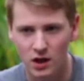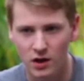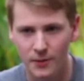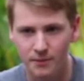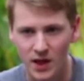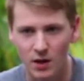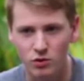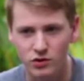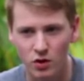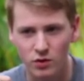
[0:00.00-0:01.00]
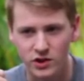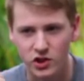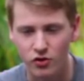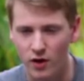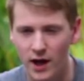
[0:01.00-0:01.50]
Um, I was always
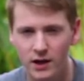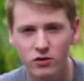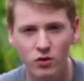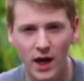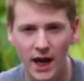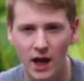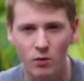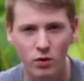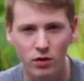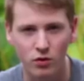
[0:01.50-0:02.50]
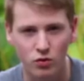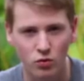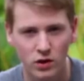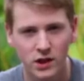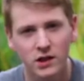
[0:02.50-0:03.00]
trying to hang with the
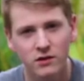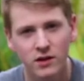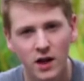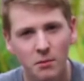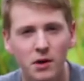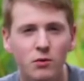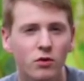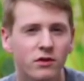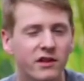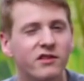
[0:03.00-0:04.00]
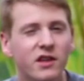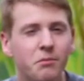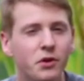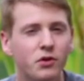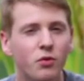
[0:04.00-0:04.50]
cool kids, but it was this
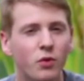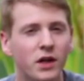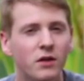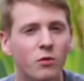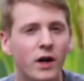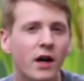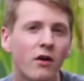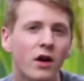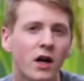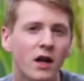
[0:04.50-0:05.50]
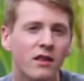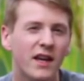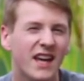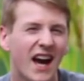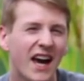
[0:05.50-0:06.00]
in between where
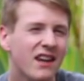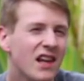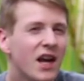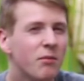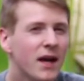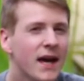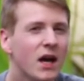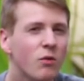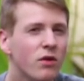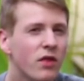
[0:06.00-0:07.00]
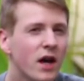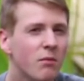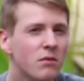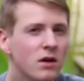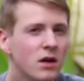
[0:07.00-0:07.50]
they kind of let me hang with
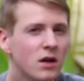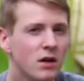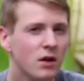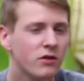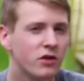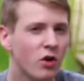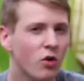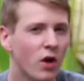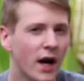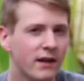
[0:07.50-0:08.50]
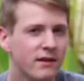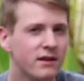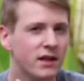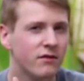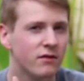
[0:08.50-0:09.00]
them. So I
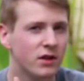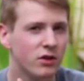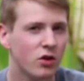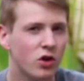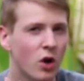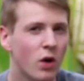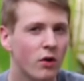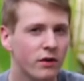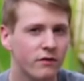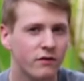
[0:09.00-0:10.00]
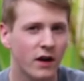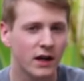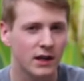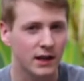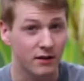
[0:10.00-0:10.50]
didn't even, you know, go out and
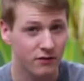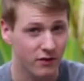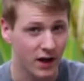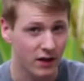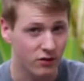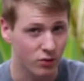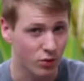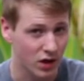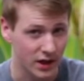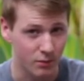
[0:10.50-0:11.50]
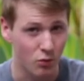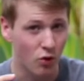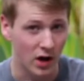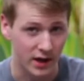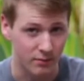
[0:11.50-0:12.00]
find like friends who were like
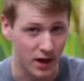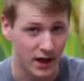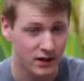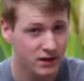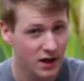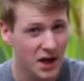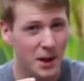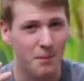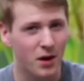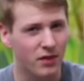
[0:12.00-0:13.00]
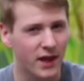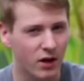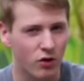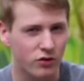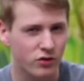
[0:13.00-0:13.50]
more like-minded. But
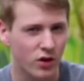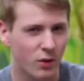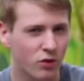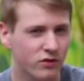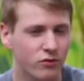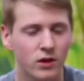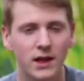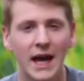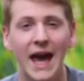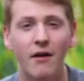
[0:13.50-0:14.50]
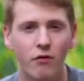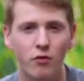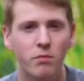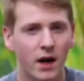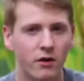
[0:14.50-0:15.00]
they also, I wasn't really ever
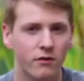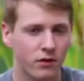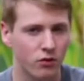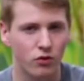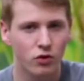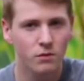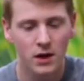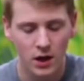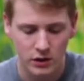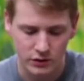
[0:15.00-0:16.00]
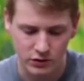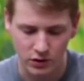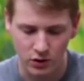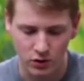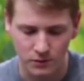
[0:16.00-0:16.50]
part of the group.
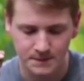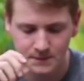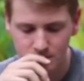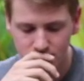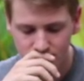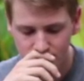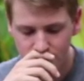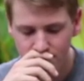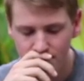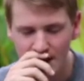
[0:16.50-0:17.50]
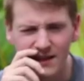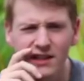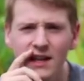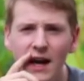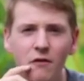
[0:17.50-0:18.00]
So I
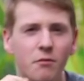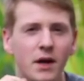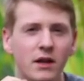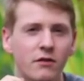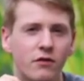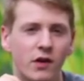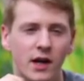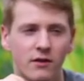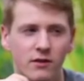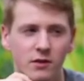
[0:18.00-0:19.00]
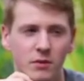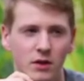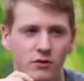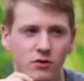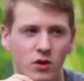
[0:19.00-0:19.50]
didn't have many friends in
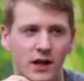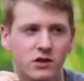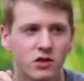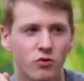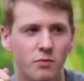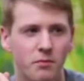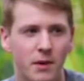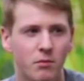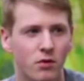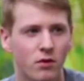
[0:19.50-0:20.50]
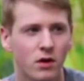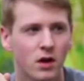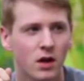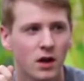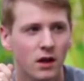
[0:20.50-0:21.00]
middle school. I actually remember
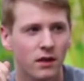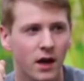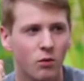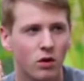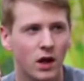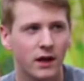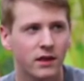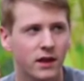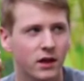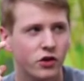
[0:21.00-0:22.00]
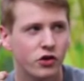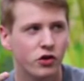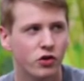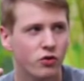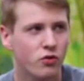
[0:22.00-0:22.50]
there were, I think,
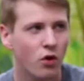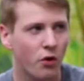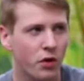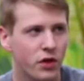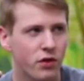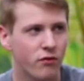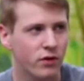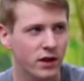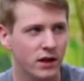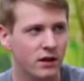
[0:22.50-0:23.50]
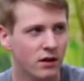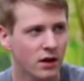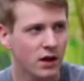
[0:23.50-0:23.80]
two or three